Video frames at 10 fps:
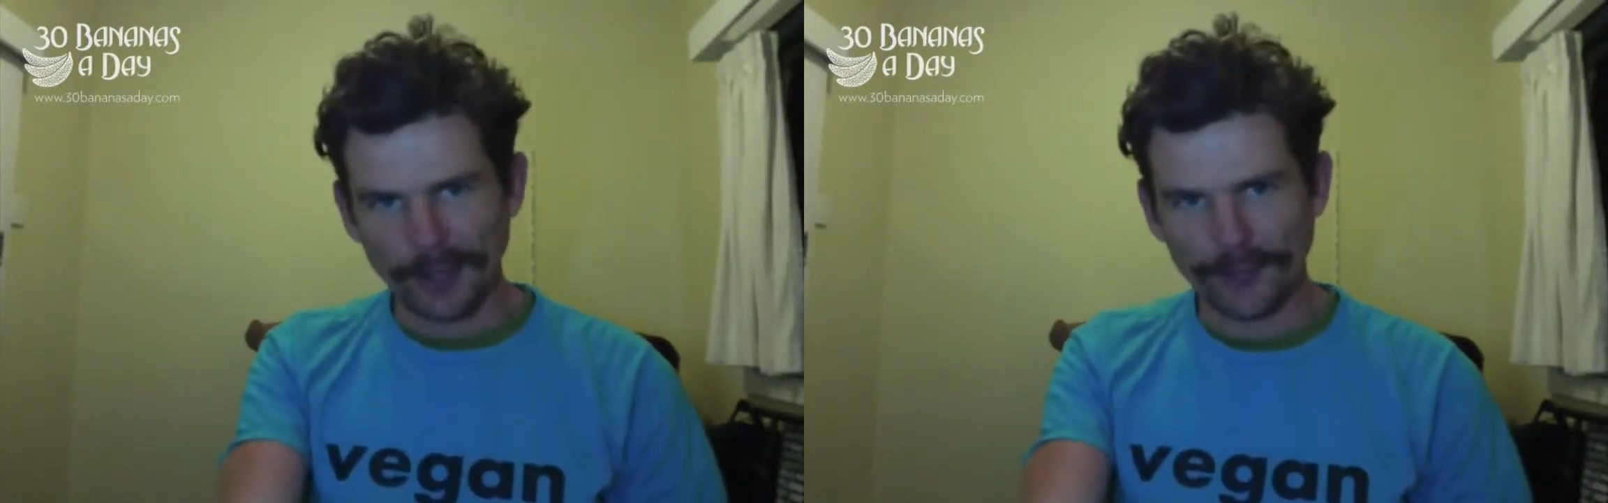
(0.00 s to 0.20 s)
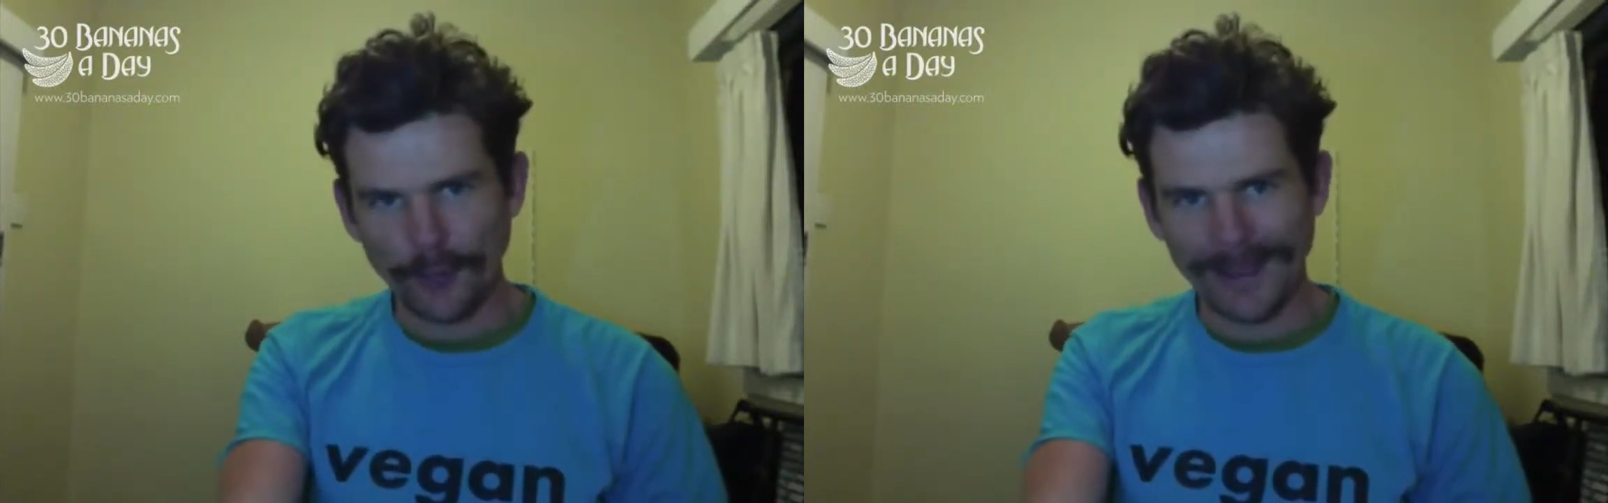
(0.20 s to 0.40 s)

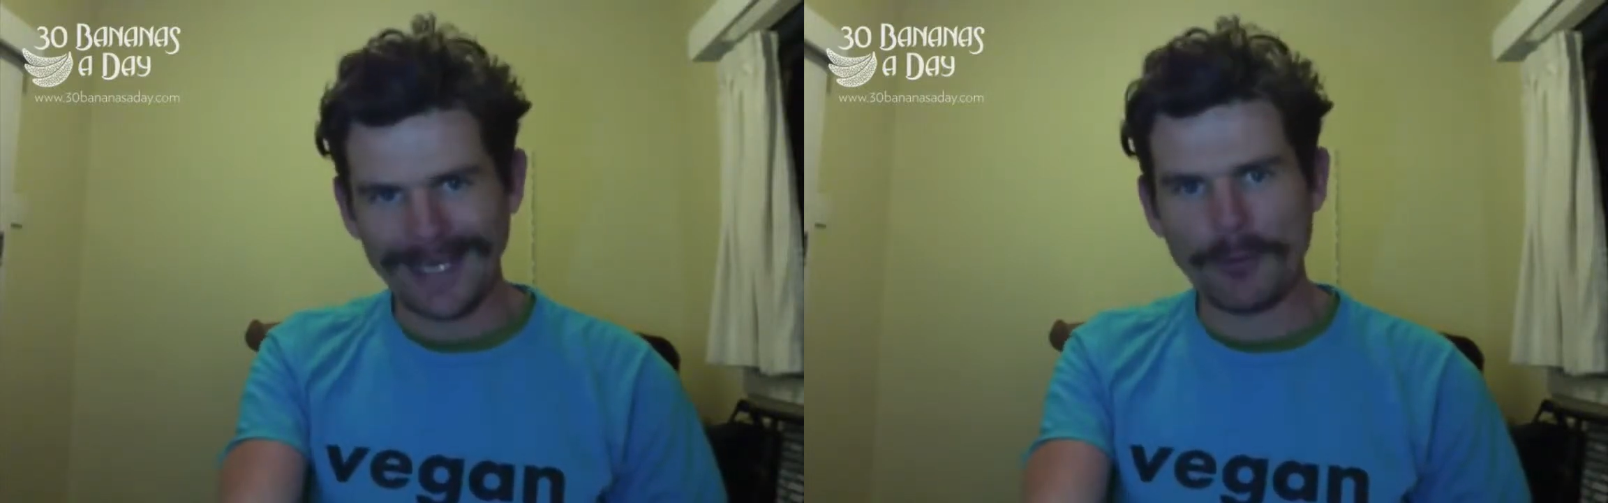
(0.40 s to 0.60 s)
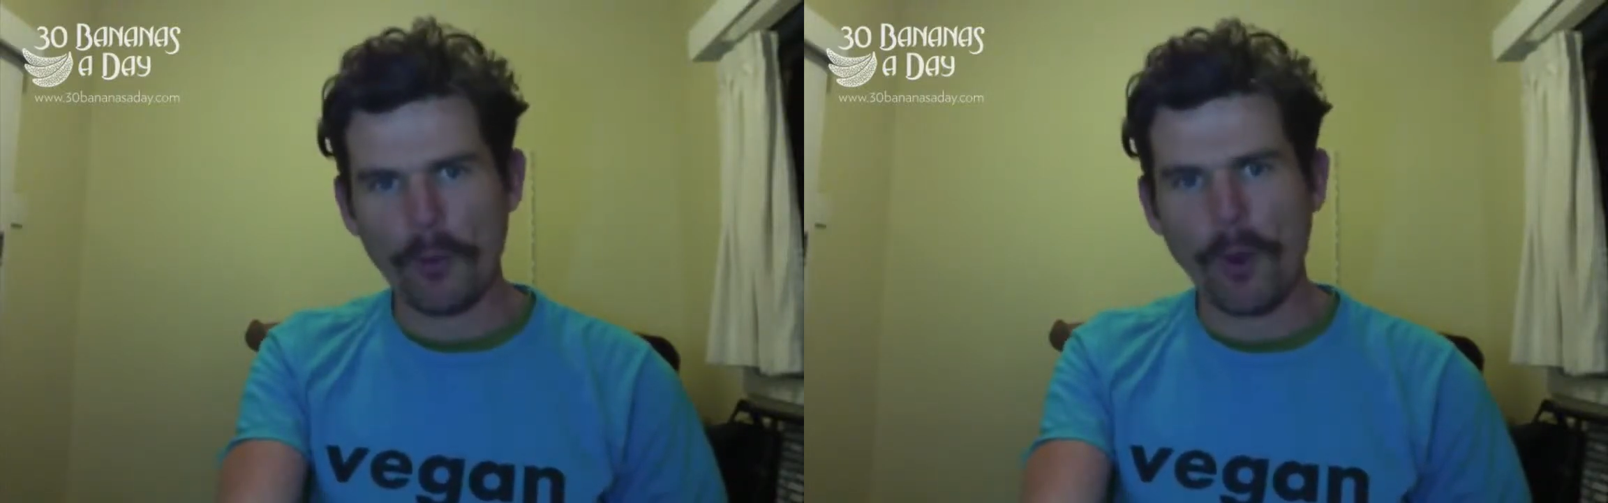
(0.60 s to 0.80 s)
I thought
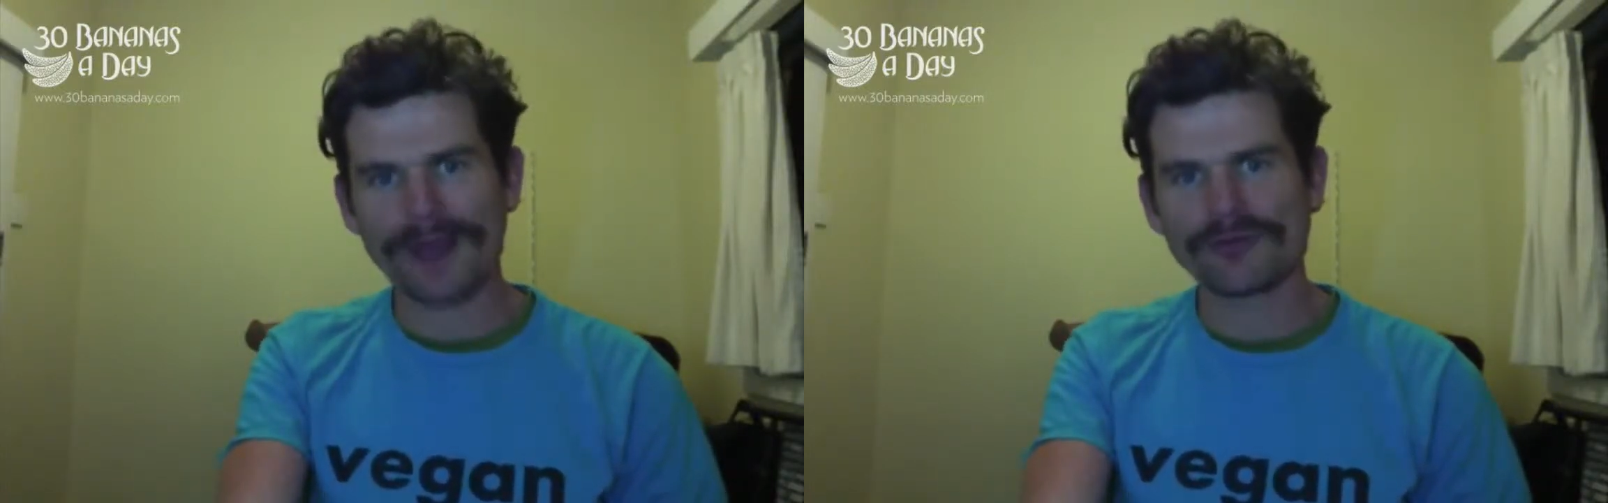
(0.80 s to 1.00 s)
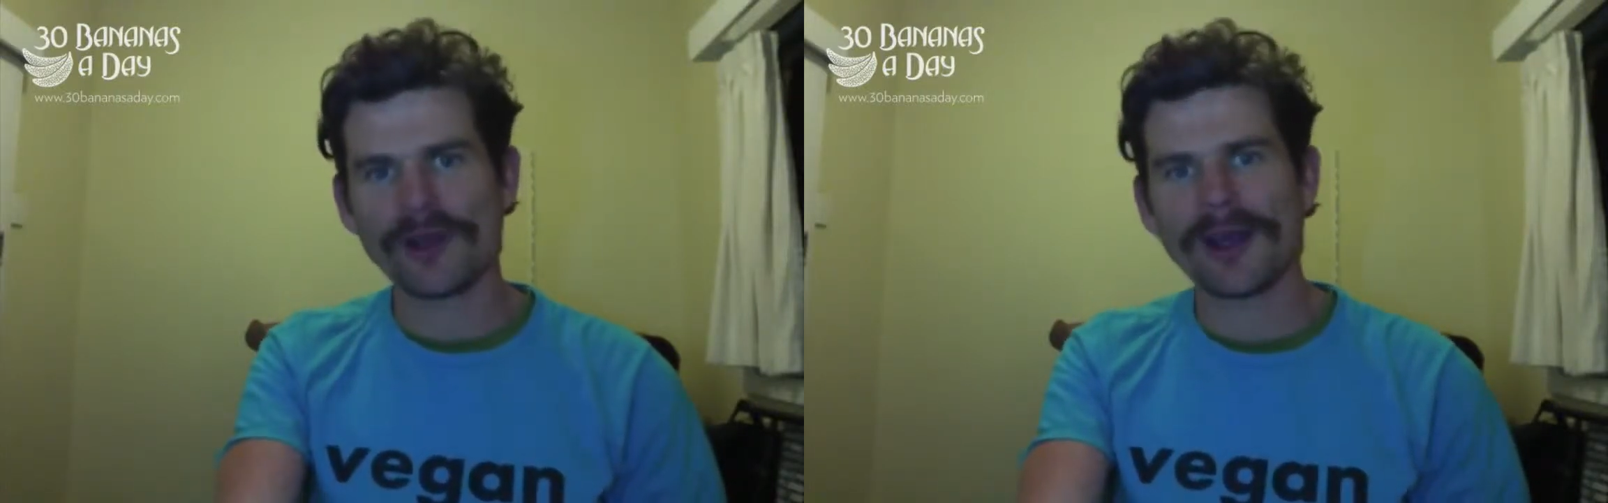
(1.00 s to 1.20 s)
that eating
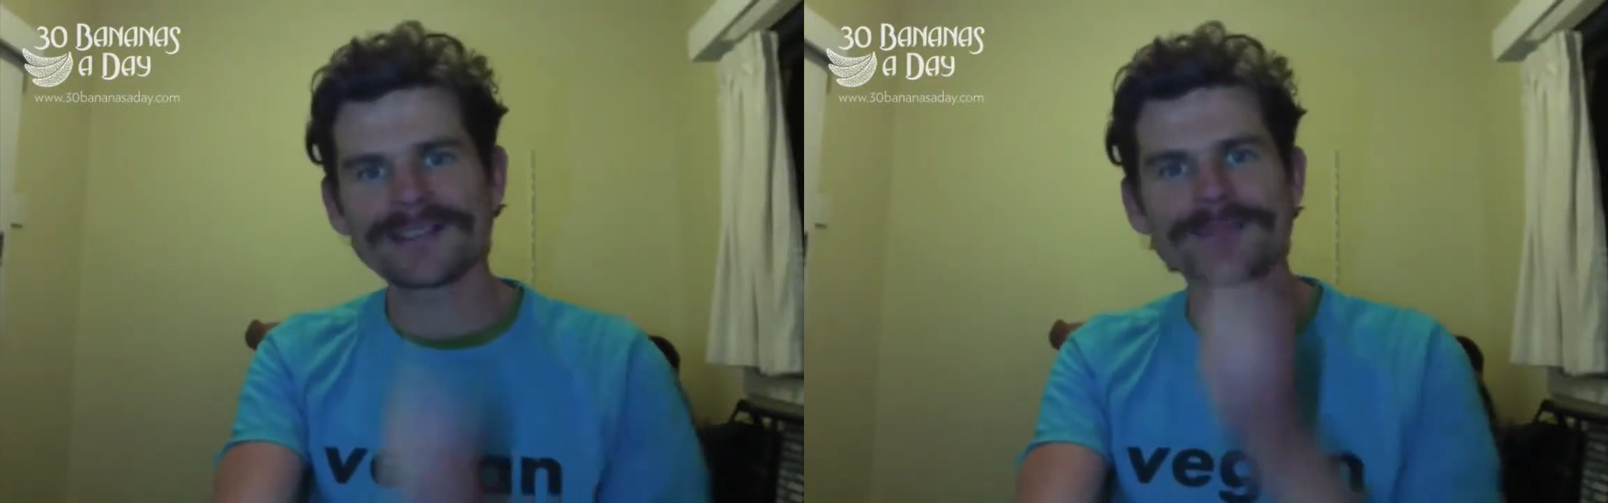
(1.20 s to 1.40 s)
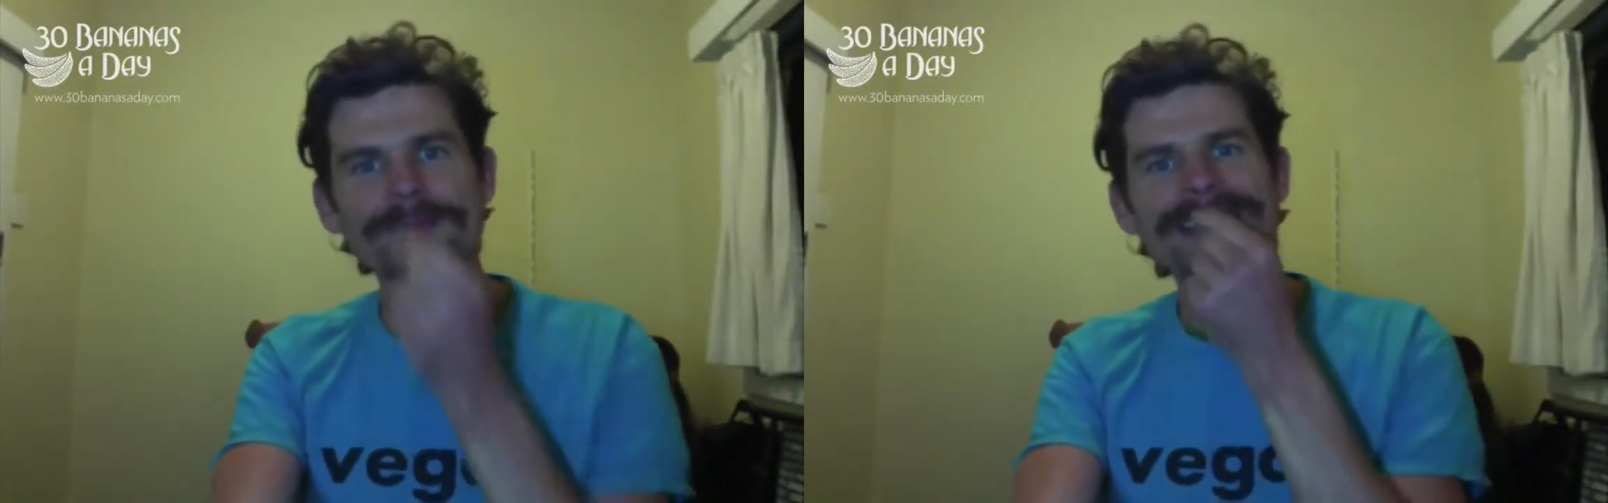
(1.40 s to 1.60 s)
white
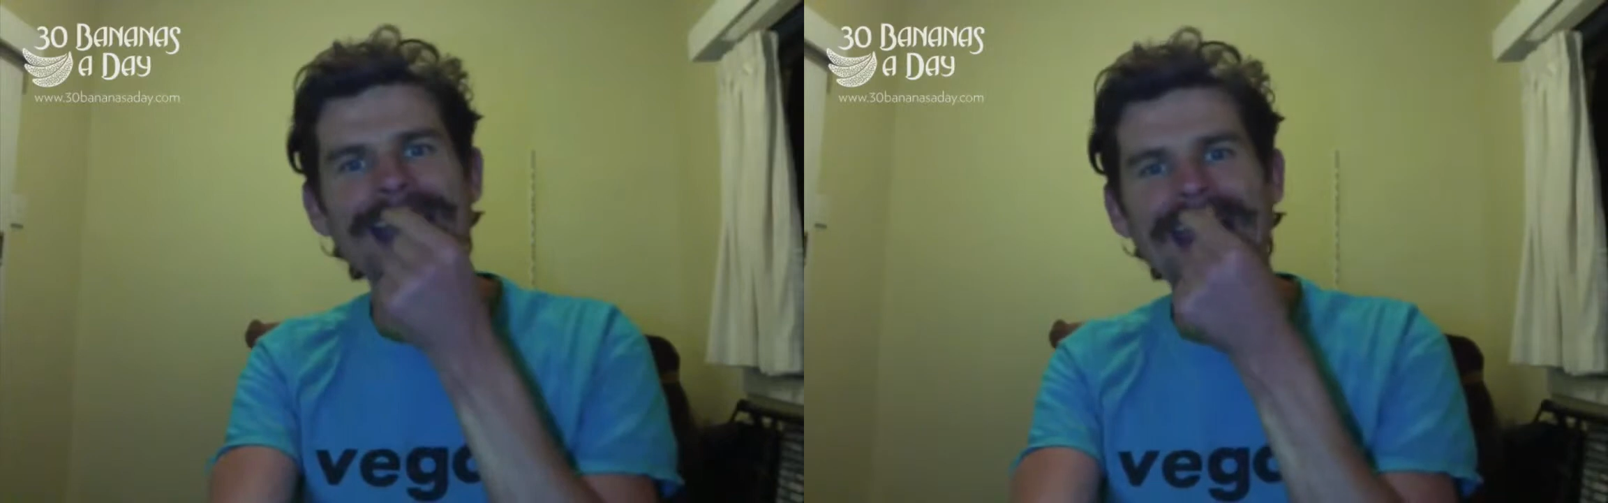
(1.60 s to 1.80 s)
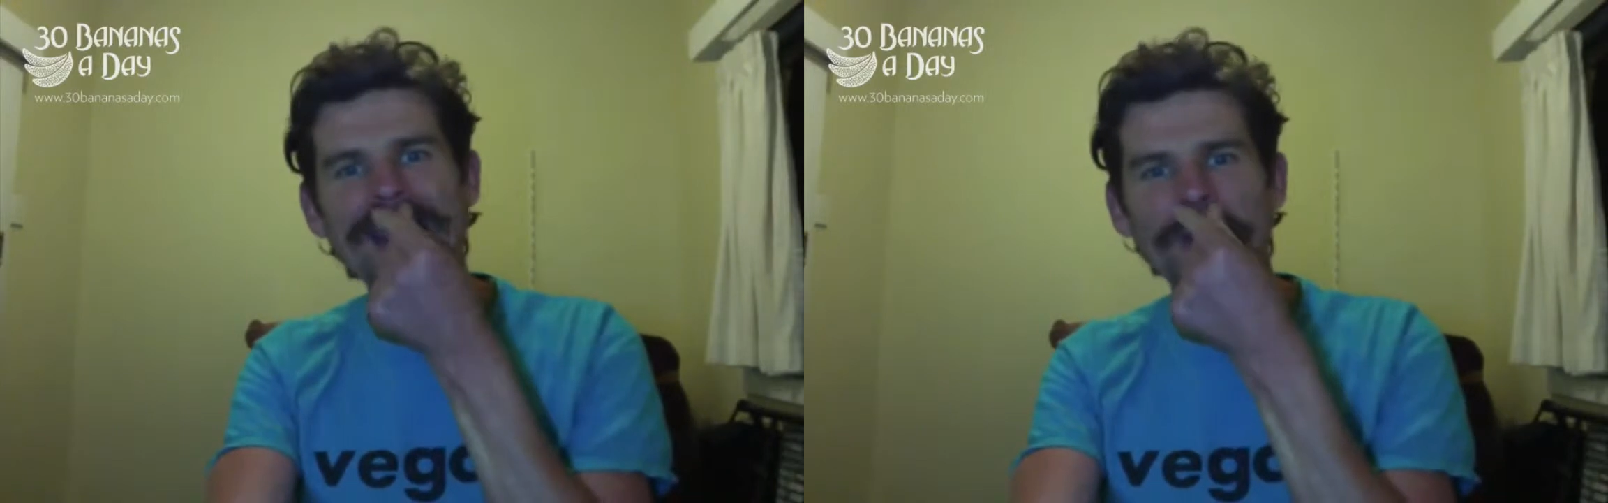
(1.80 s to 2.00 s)
rice and
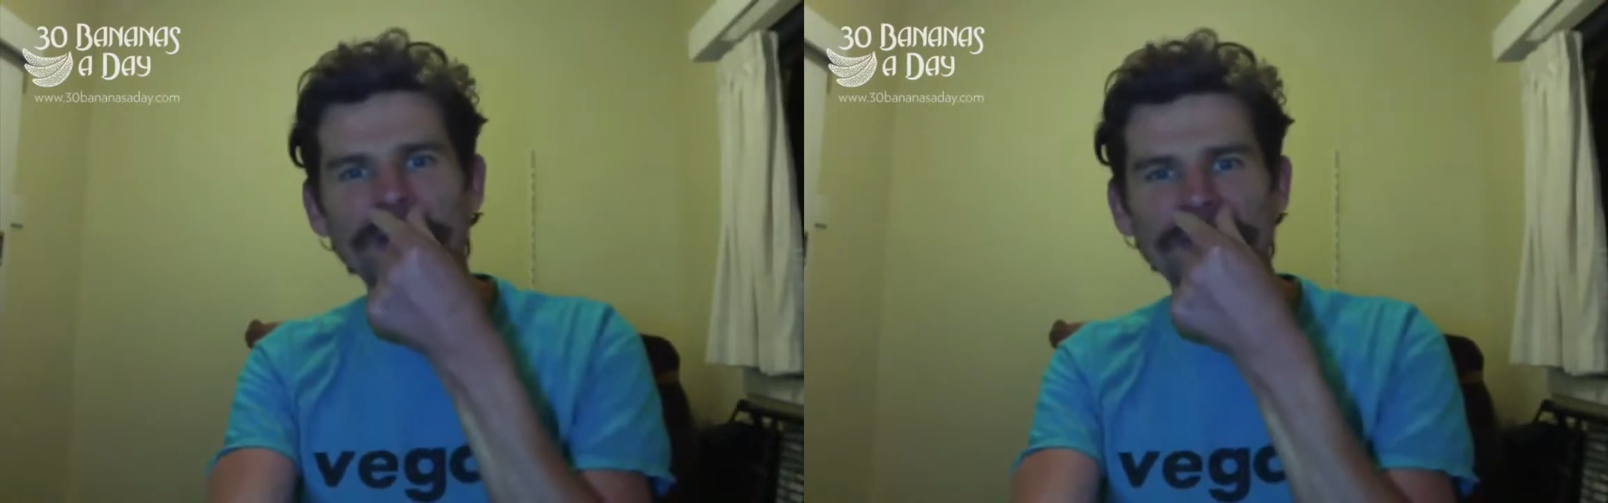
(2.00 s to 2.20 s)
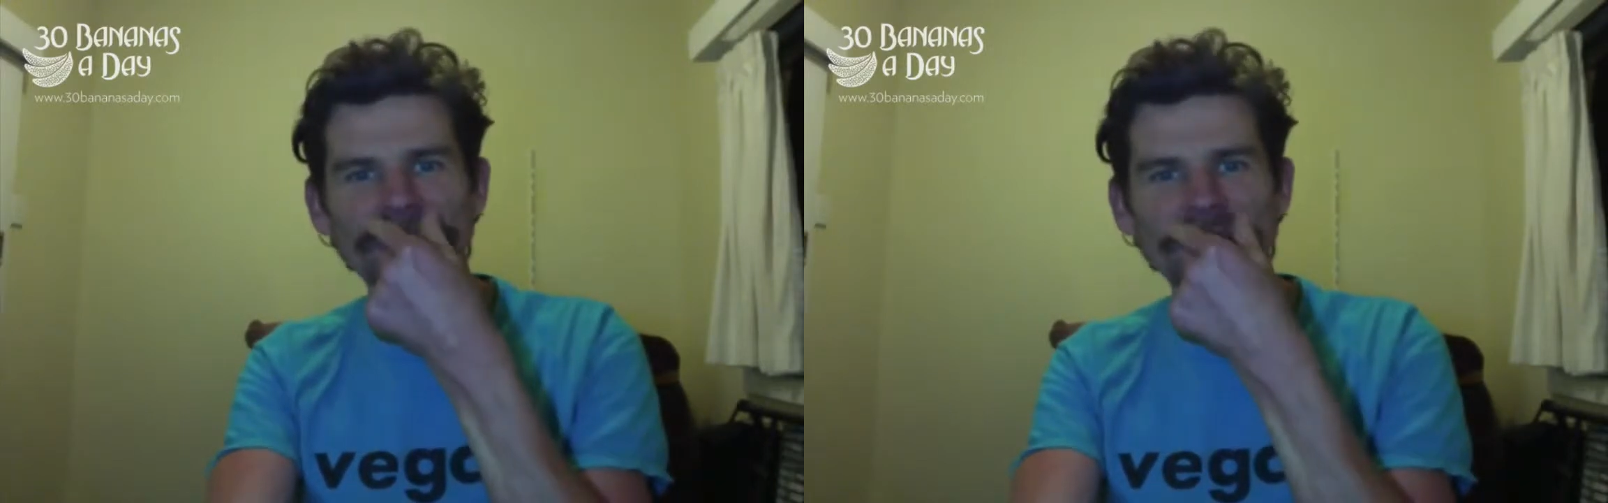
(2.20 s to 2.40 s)
potatoes